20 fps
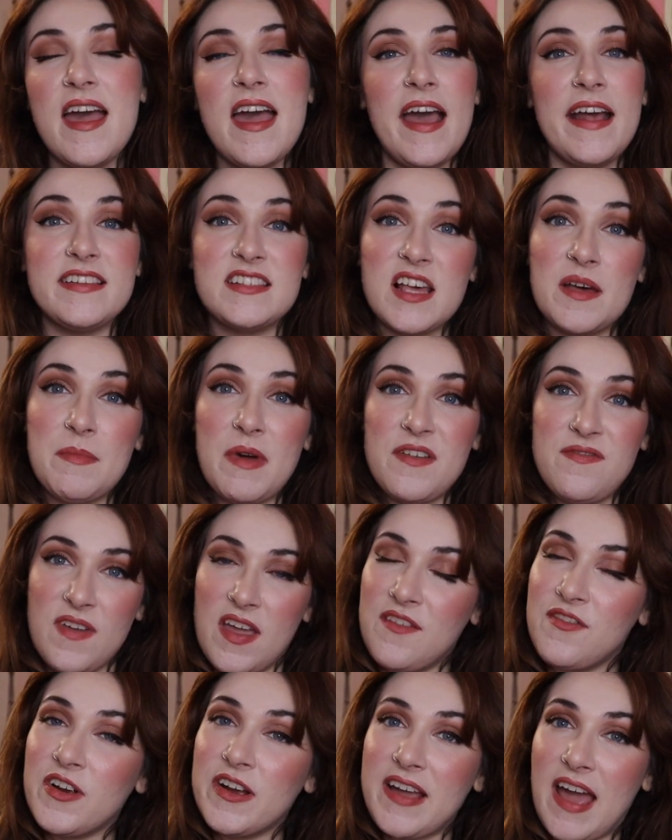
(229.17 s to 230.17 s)
It's not my
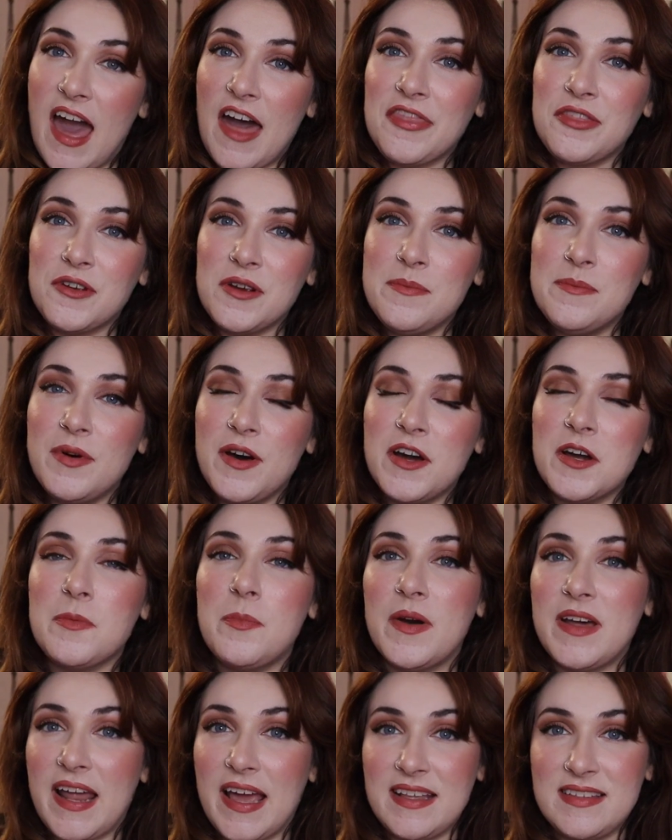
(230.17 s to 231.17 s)
favorite Catherine book,
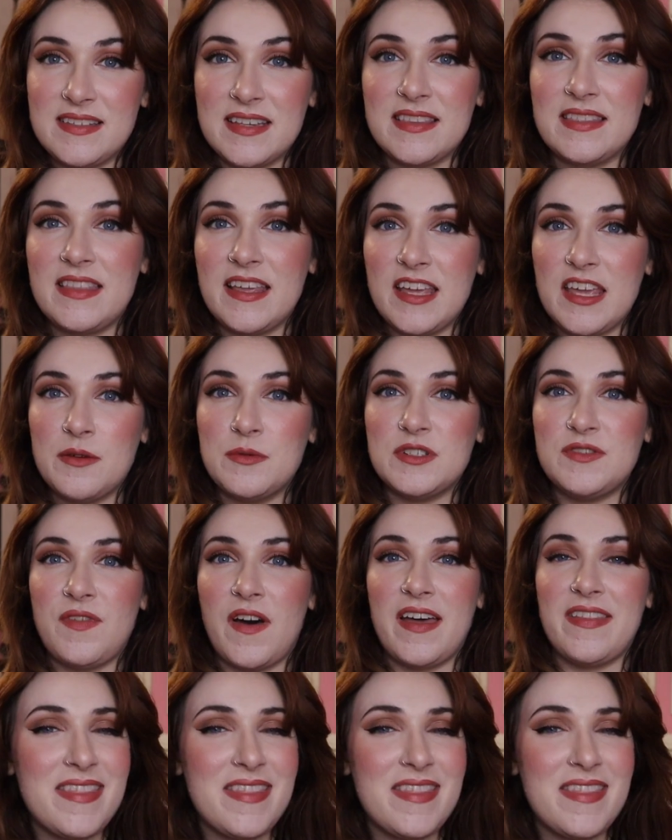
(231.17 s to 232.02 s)
but I did think it was fun.